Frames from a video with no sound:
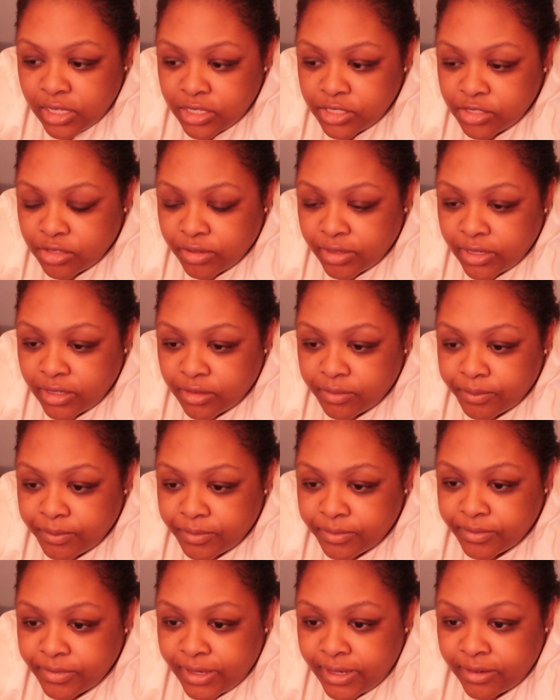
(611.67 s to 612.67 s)
so it'll
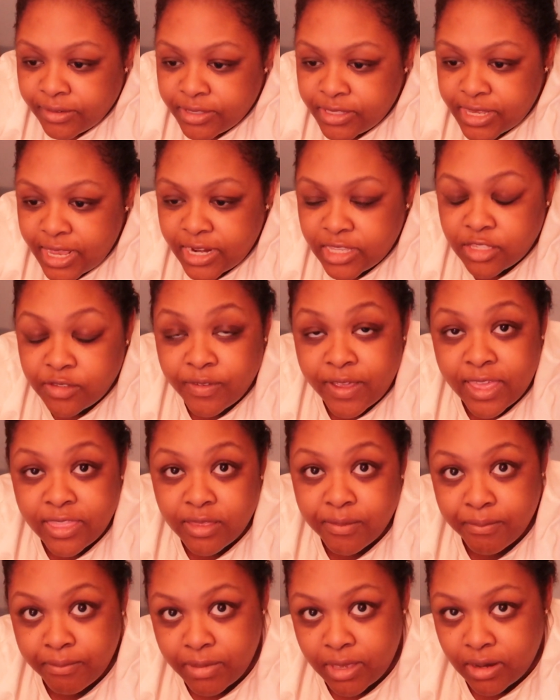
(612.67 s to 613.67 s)
it'll satisfy
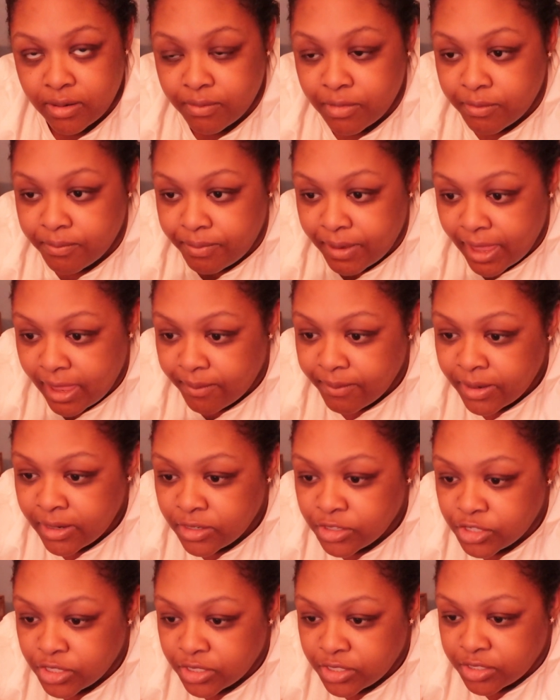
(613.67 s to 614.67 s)
the minimum
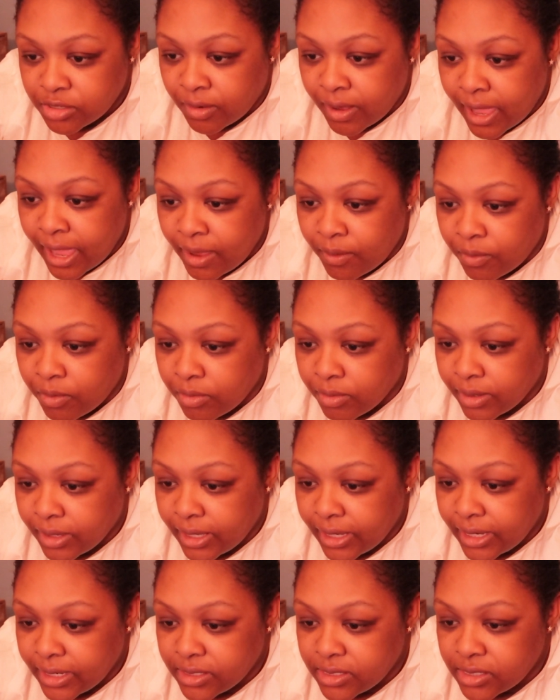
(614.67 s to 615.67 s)
payment just so I won't
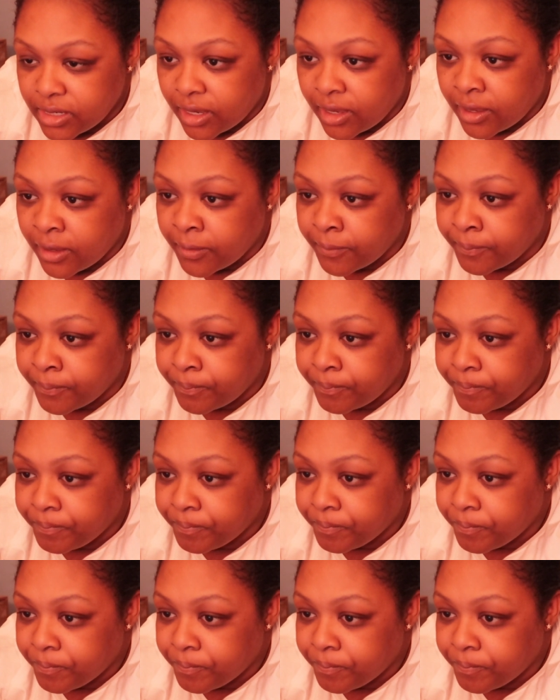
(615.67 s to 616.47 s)
get um,